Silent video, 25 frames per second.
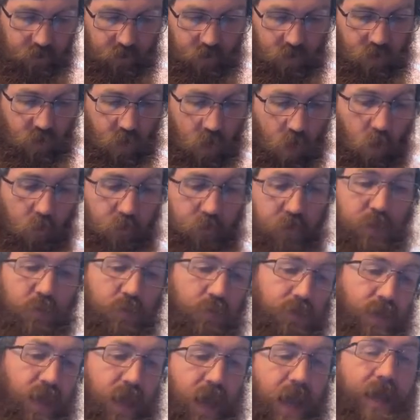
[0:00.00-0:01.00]
So this
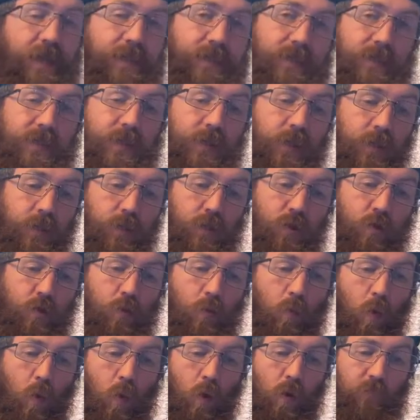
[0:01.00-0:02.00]
was an antique
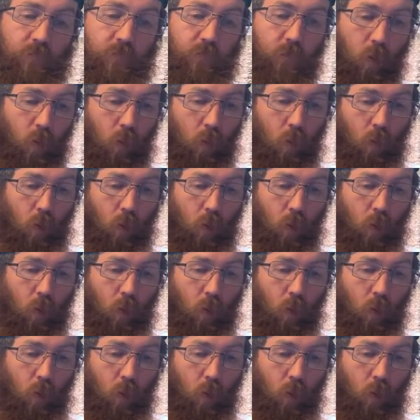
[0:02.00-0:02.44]
New Wharf